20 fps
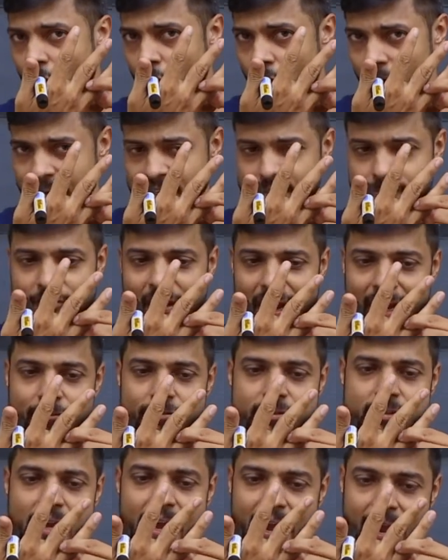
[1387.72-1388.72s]
on his
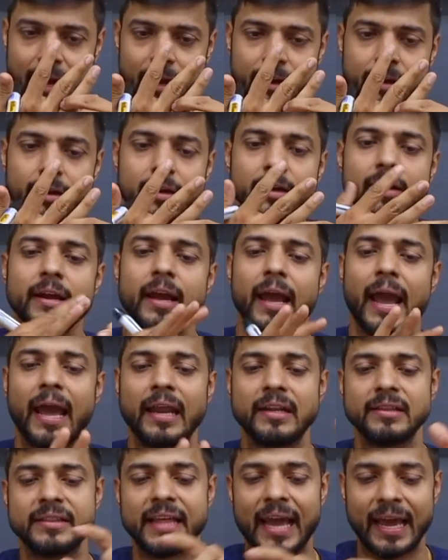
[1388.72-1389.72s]
wife's hand,
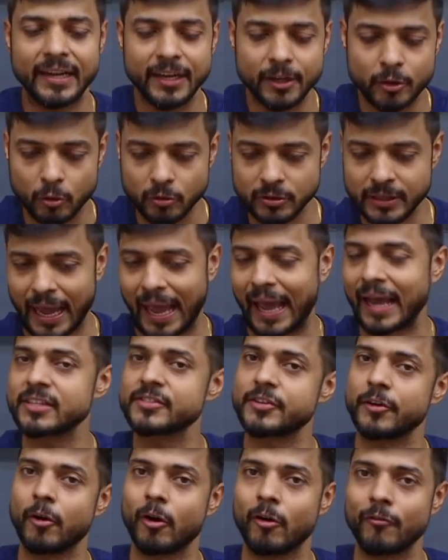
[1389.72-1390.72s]
and then he took the
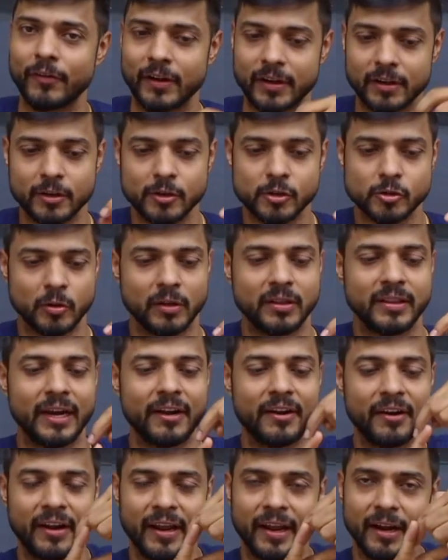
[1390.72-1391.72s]
X-ray of it. So in
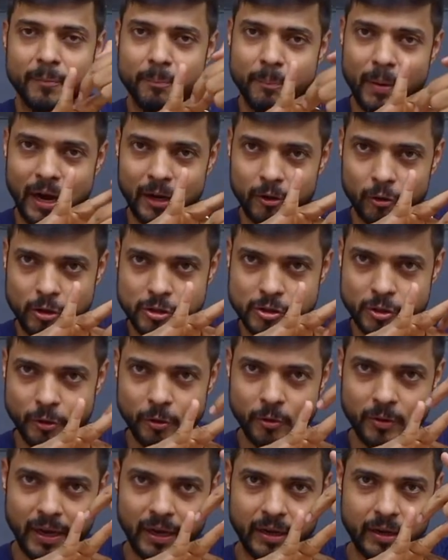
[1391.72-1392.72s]
that ring part also you
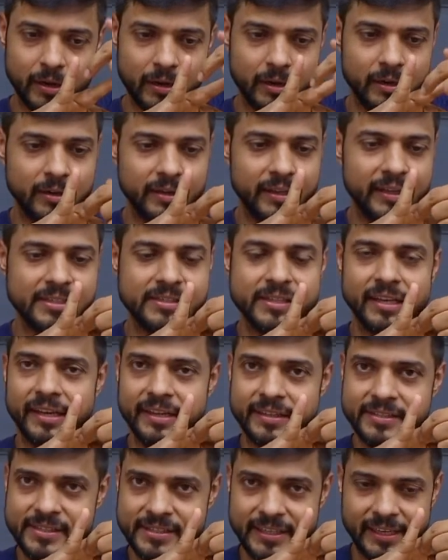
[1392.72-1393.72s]
can easily
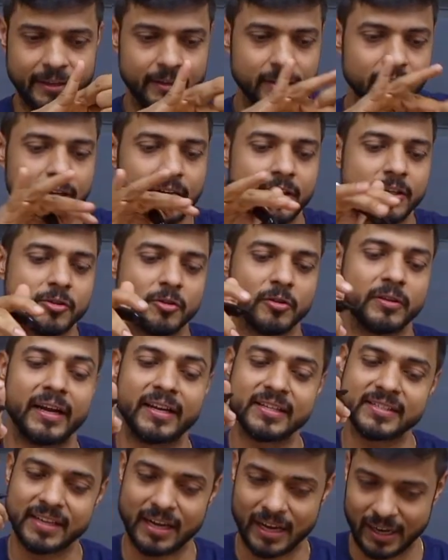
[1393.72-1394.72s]
see. So that
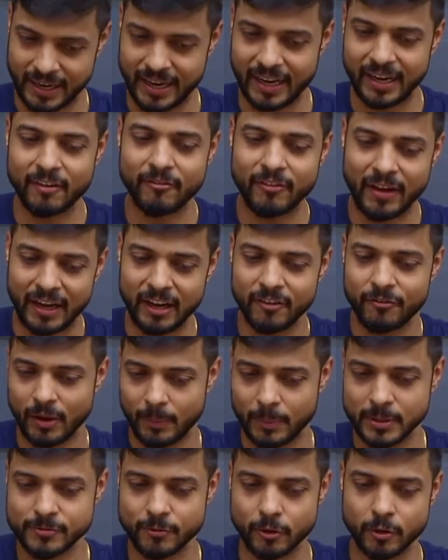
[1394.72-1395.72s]
is again a very
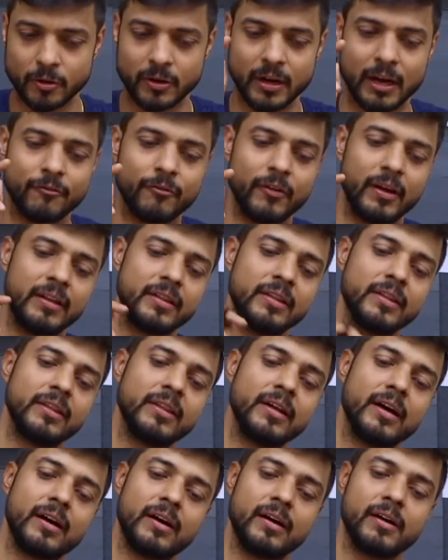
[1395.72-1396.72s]
famous photograph in
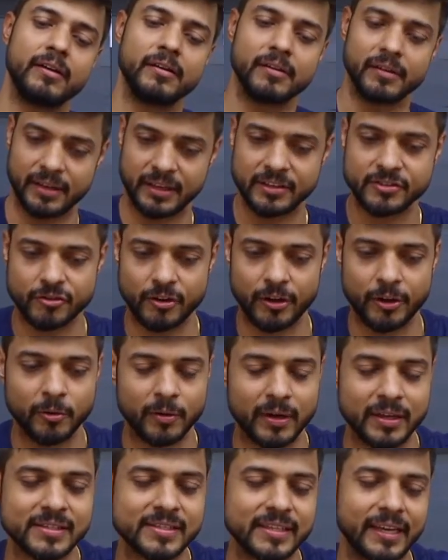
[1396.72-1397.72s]
the history, you
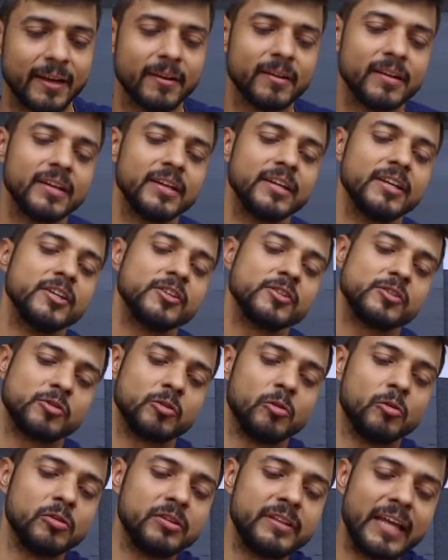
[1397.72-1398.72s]
can say.
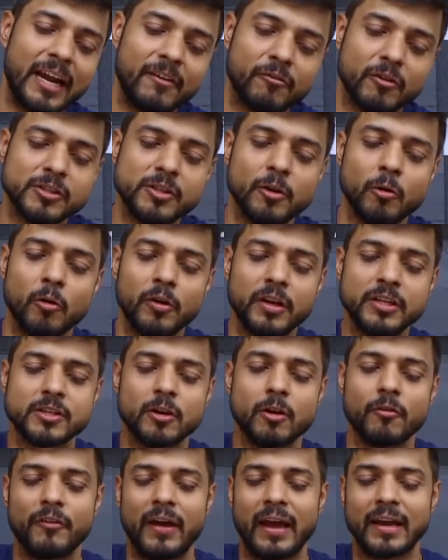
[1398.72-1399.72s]
So that was the origin
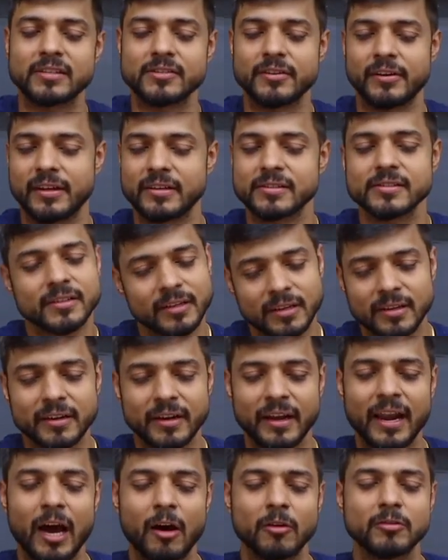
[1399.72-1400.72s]
of X-rays.
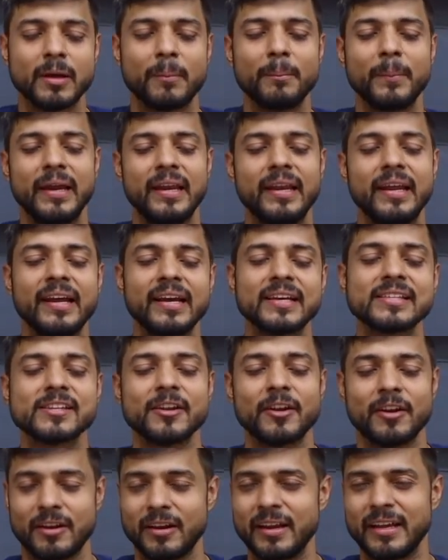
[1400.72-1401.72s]
Now the meaning
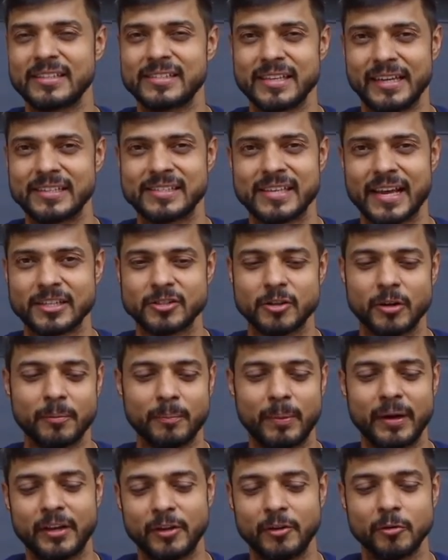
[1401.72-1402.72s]
is actually a
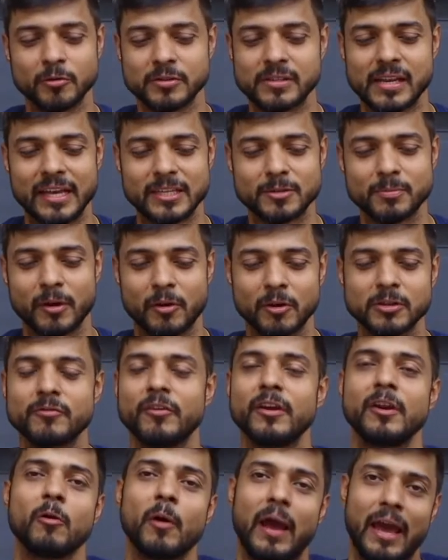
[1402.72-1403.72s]
bit useless because we
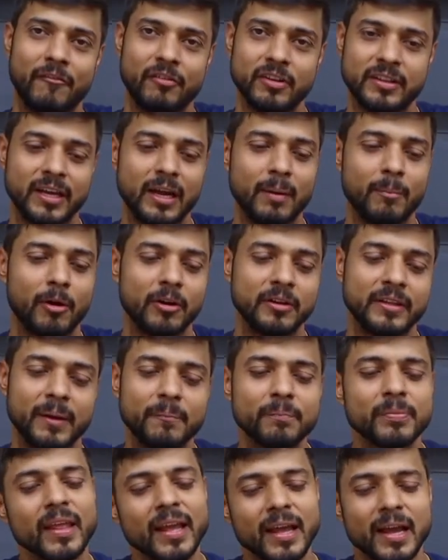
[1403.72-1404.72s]
know everything about
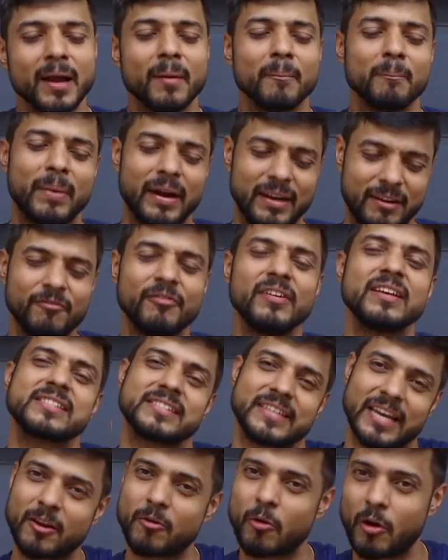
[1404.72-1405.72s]
them, but we
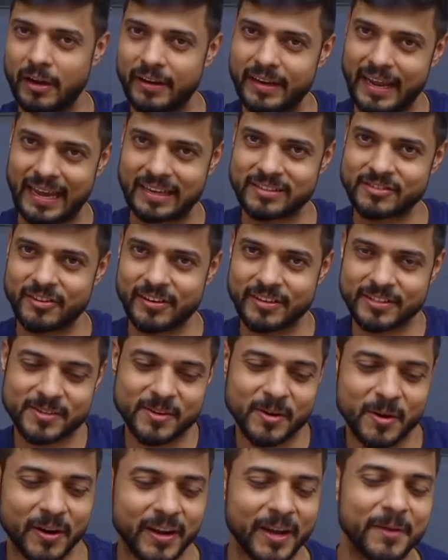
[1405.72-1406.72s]
still call it X-rays.
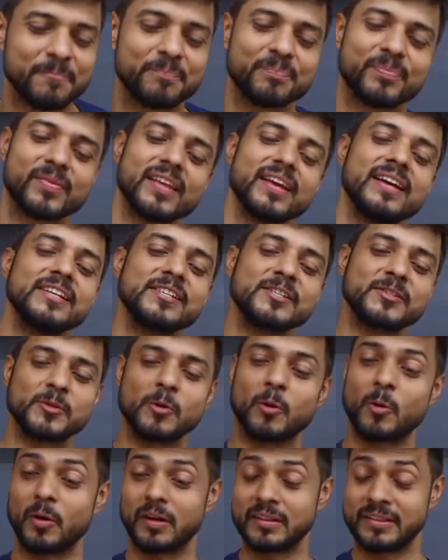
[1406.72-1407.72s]
Okay.
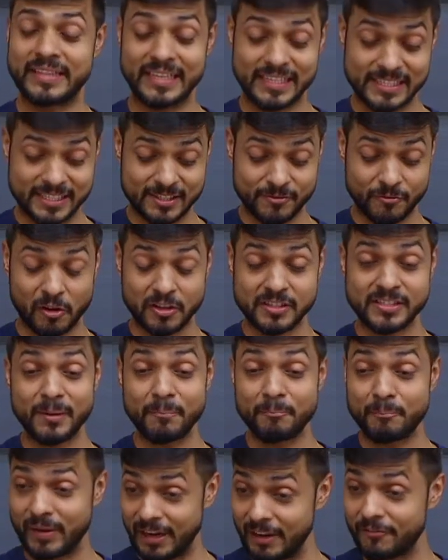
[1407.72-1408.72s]
So this was the
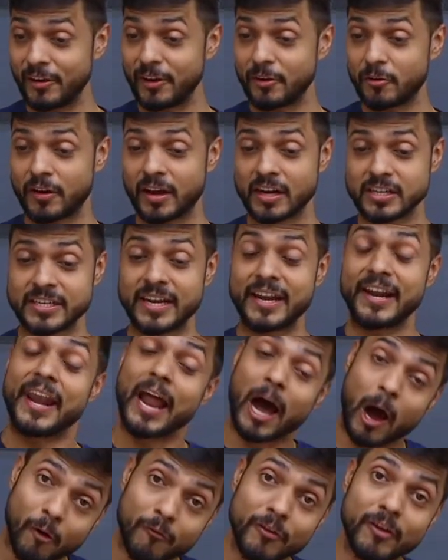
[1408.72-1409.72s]
brief introduction.
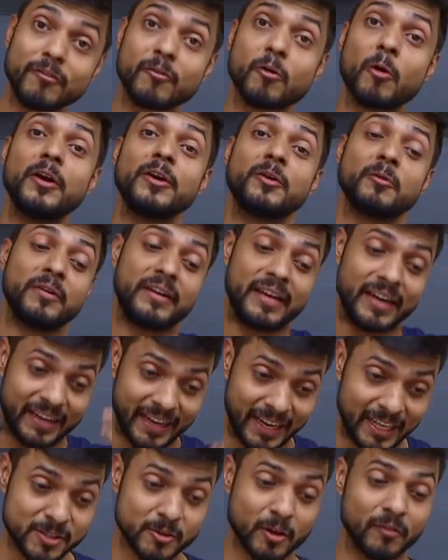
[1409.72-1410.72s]
Now we'll go into
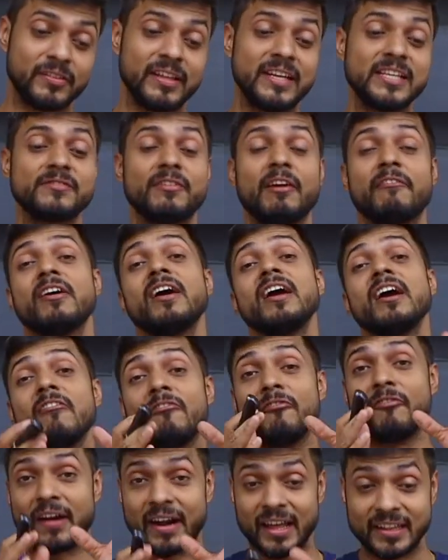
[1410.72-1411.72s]
details of these waves.
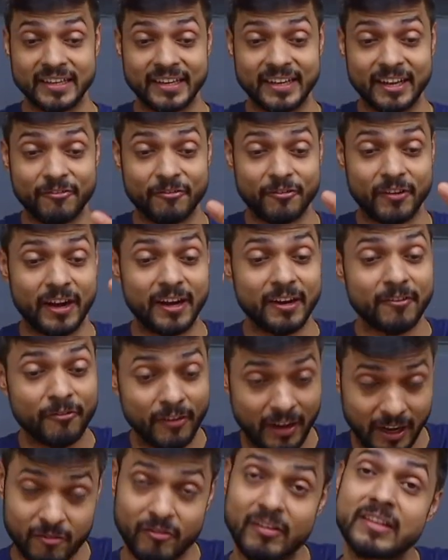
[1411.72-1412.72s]
What are the different
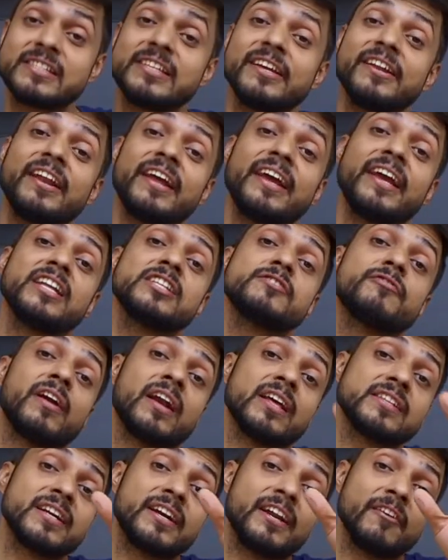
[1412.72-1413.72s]
frequency range? What are
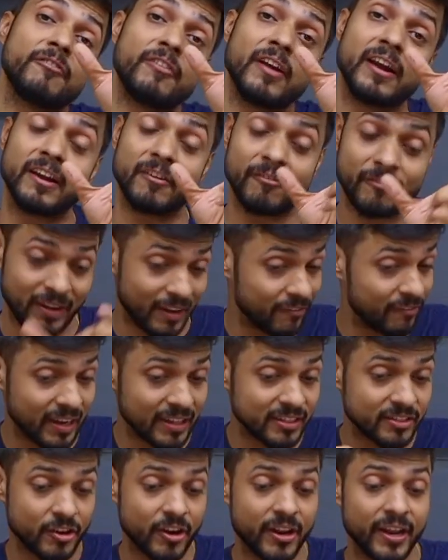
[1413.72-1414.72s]
the different
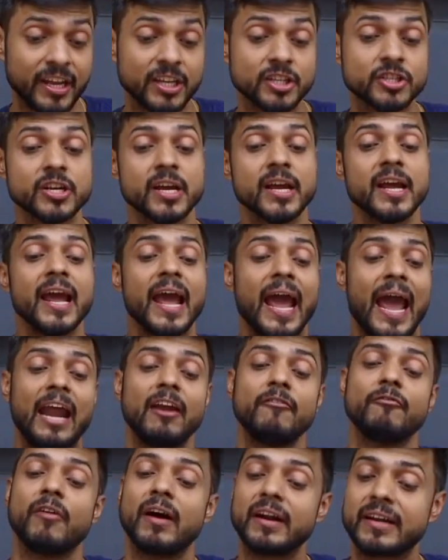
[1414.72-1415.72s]
wavelength range?
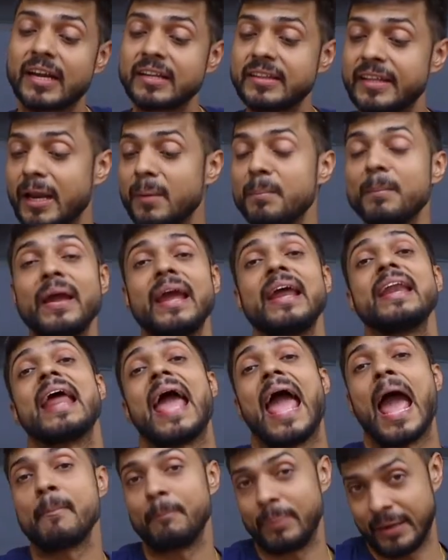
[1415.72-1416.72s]
And what are their main
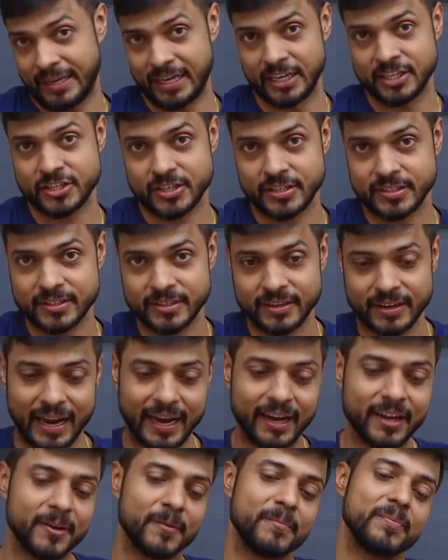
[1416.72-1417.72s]
applications,
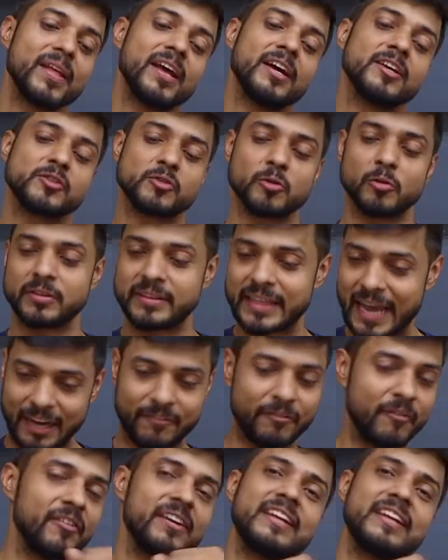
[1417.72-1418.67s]
right? So that we will